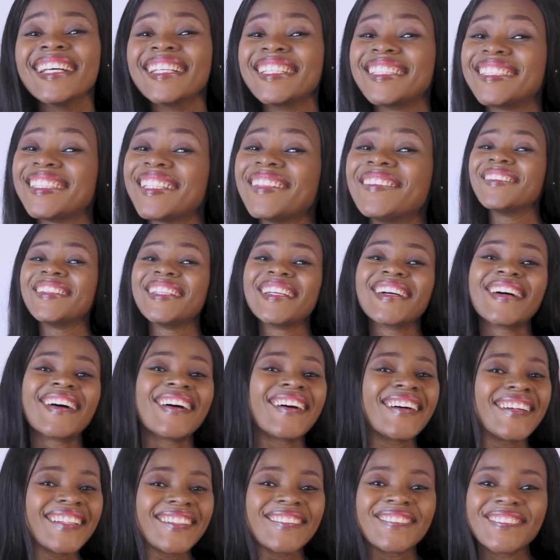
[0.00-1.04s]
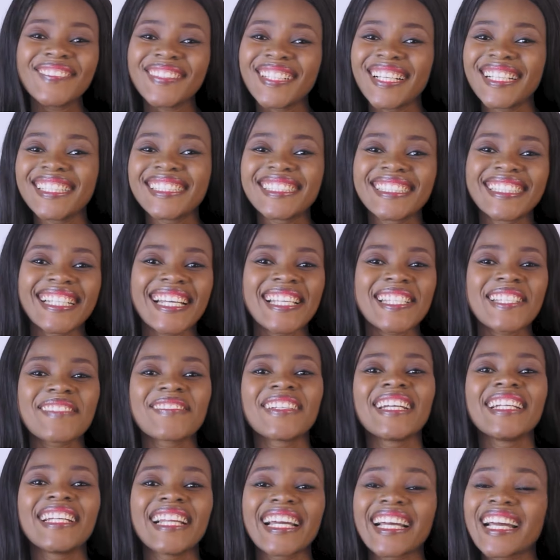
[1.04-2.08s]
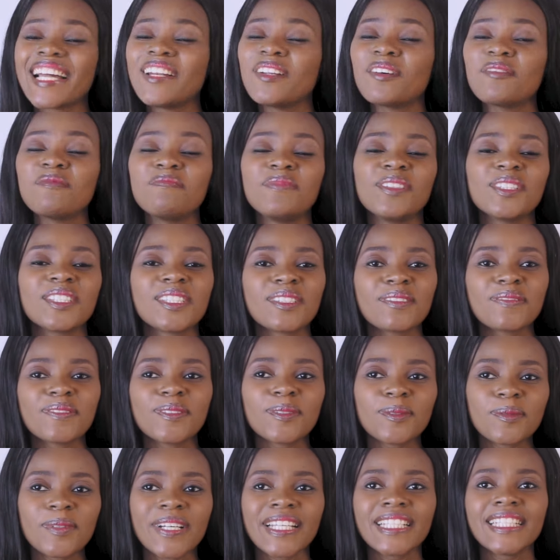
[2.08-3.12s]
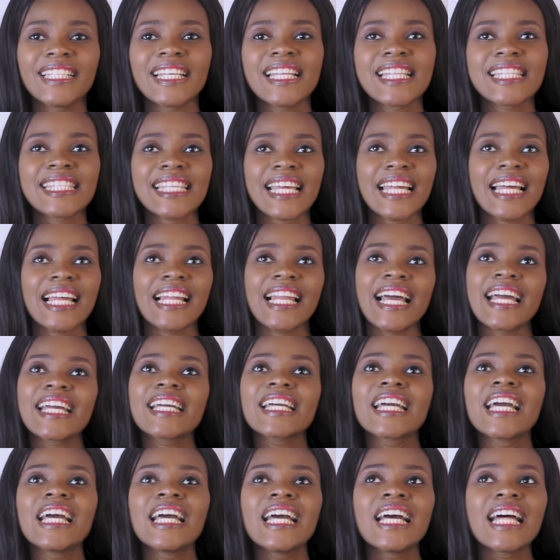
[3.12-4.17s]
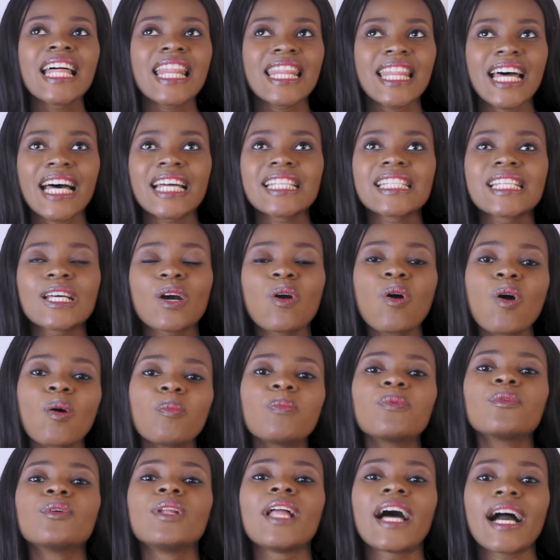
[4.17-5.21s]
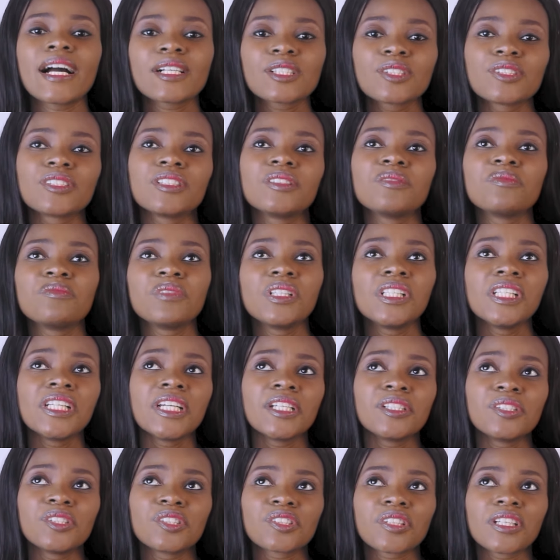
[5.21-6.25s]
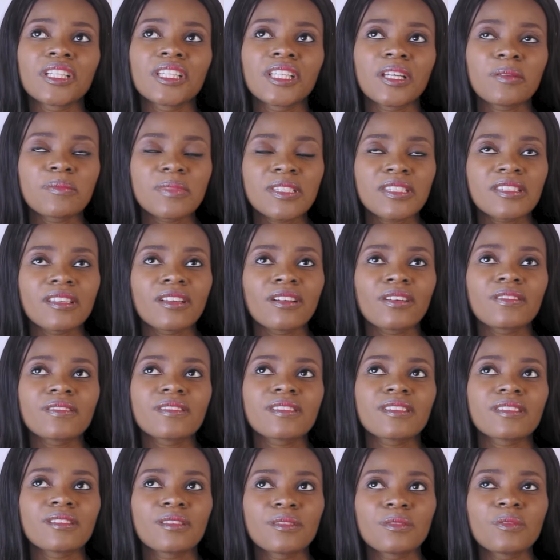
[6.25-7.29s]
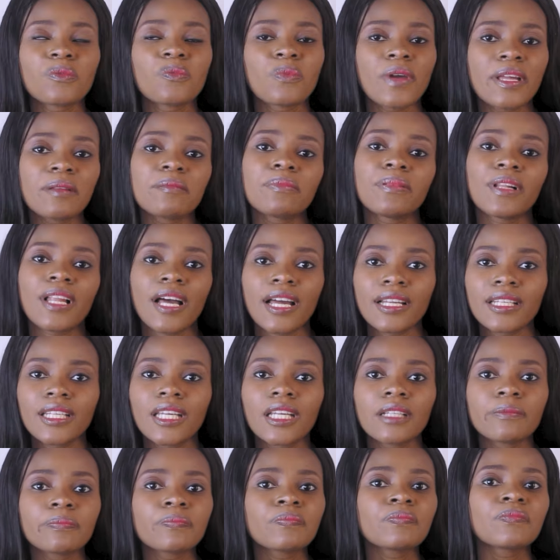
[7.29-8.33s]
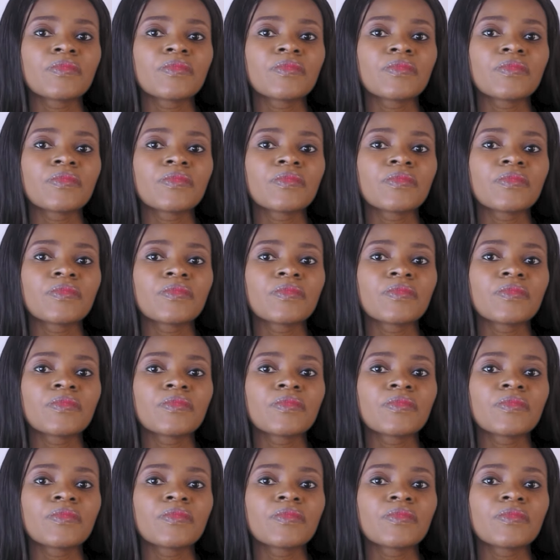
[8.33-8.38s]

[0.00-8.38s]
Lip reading: See me all blushing and smiling. Like, I love beautiful weddings. And I like that couple actually really enjoy themselves, you know, when planning